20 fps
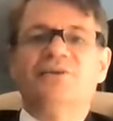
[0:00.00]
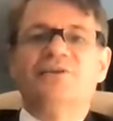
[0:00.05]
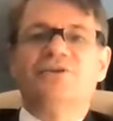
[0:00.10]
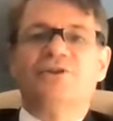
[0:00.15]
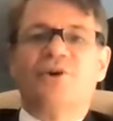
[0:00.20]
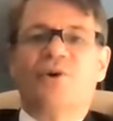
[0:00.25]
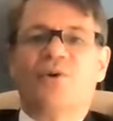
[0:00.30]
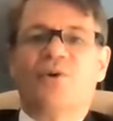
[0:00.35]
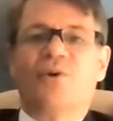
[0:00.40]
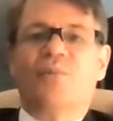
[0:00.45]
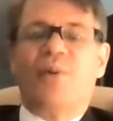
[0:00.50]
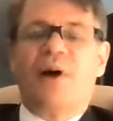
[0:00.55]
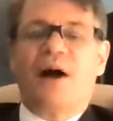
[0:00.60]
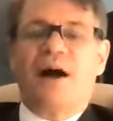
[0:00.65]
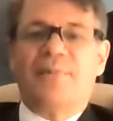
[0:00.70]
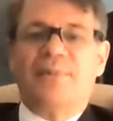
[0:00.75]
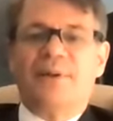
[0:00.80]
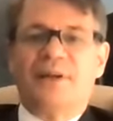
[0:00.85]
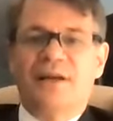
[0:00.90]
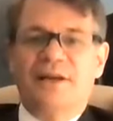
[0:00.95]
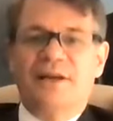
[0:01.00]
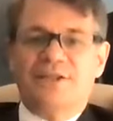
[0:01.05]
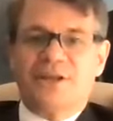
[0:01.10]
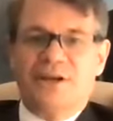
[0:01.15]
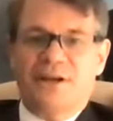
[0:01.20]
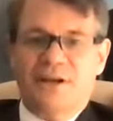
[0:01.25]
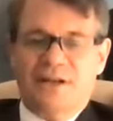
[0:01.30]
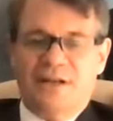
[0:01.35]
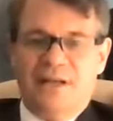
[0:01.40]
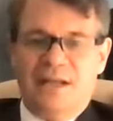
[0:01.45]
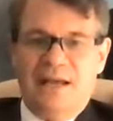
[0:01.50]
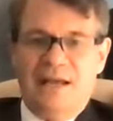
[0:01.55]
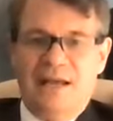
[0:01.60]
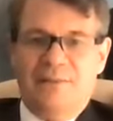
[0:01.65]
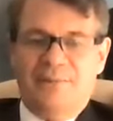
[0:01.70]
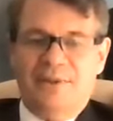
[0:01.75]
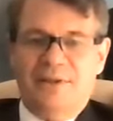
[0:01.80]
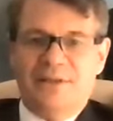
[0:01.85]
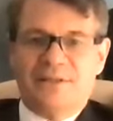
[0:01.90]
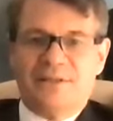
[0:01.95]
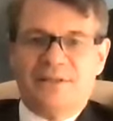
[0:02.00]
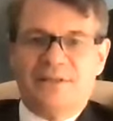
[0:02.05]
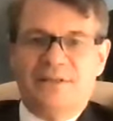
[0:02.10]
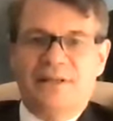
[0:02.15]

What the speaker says: total population on campus.